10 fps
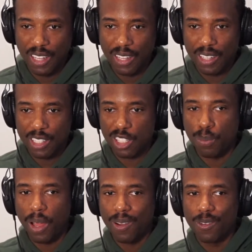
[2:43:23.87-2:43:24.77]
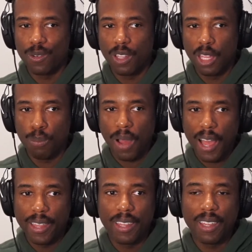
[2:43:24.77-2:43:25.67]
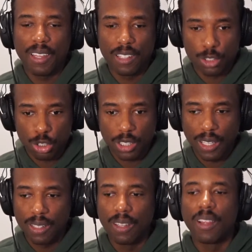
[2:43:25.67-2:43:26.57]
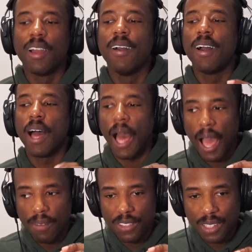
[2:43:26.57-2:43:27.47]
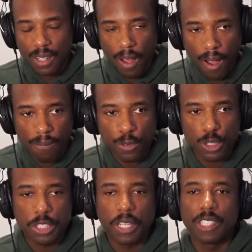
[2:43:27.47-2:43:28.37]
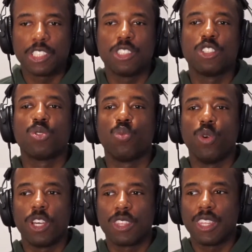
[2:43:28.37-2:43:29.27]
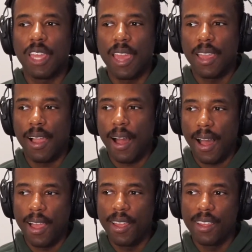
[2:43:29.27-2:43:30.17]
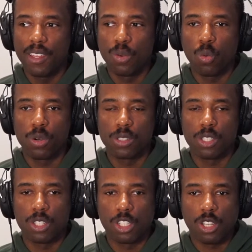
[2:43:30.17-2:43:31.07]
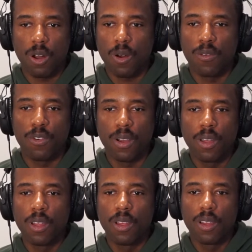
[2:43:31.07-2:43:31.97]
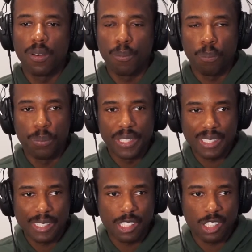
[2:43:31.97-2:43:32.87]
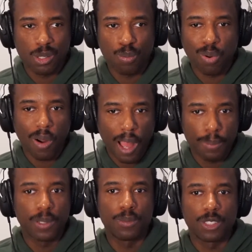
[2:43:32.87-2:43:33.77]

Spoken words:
is about, in my understanding, having conversations with the AI in order to solve business problems,